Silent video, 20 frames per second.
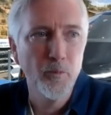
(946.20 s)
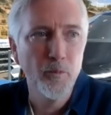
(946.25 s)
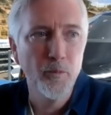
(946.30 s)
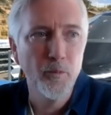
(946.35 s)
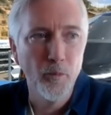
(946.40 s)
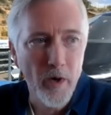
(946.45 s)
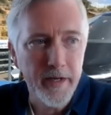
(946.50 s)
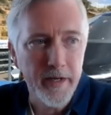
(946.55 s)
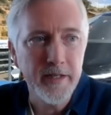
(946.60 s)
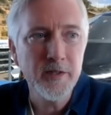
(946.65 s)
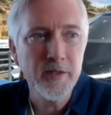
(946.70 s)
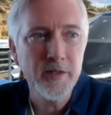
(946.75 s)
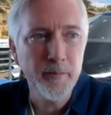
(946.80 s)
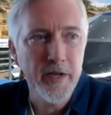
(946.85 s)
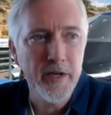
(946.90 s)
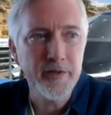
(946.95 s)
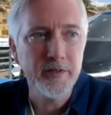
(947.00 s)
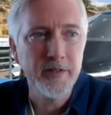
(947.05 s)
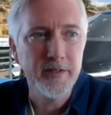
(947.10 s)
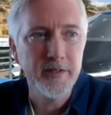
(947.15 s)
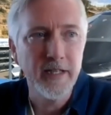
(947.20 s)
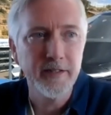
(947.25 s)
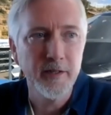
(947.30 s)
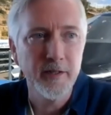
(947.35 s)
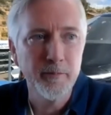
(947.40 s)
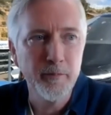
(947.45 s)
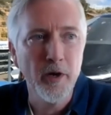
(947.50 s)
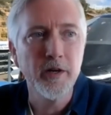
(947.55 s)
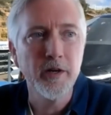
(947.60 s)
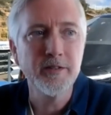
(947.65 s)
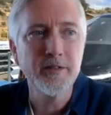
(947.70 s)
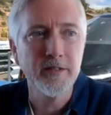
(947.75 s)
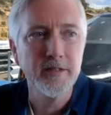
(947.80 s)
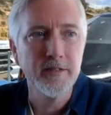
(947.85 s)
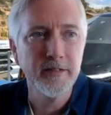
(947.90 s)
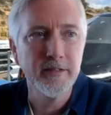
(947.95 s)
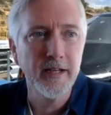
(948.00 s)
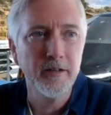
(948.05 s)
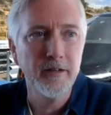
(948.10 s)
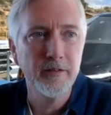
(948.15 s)
What is special is that the
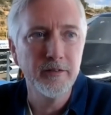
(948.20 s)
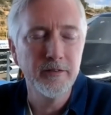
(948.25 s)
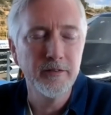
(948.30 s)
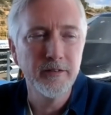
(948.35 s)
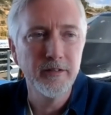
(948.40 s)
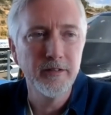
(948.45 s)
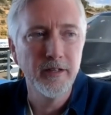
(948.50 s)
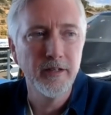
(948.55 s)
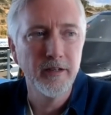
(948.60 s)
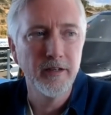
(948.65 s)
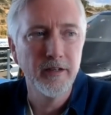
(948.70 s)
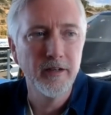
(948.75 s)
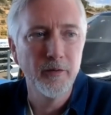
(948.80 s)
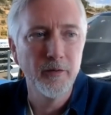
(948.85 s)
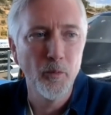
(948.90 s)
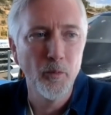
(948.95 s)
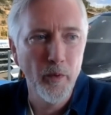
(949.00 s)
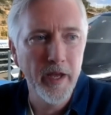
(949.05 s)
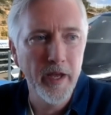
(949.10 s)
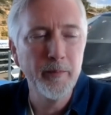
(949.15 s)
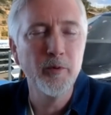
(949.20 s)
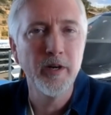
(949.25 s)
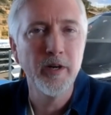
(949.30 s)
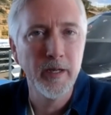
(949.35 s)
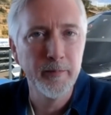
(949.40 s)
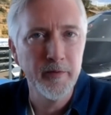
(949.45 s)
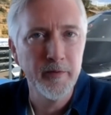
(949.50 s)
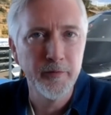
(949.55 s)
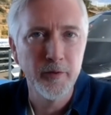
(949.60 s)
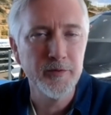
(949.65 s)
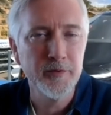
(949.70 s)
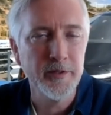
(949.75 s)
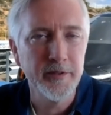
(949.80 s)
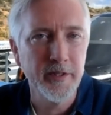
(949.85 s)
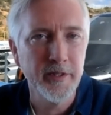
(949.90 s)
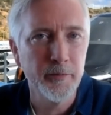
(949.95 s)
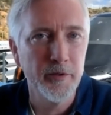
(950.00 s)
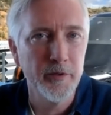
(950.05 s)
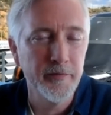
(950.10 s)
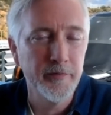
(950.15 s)
epoxies now are way more high performance
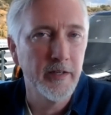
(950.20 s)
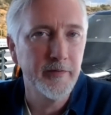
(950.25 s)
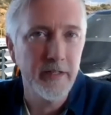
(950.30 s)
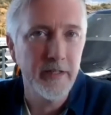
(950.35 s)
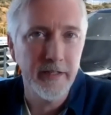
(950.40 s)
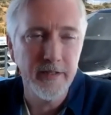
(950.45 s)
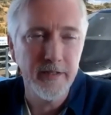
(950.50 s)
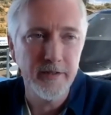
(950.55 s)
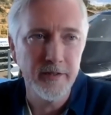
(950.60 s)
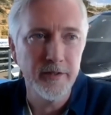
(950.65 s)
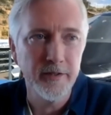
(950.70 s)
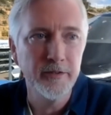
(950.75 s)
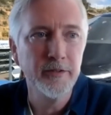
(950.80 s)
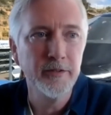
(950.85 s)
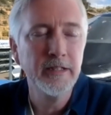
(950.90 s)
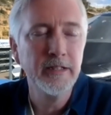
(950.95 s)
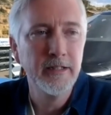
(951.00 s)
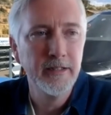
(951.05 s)
than they were 5-10 years ago.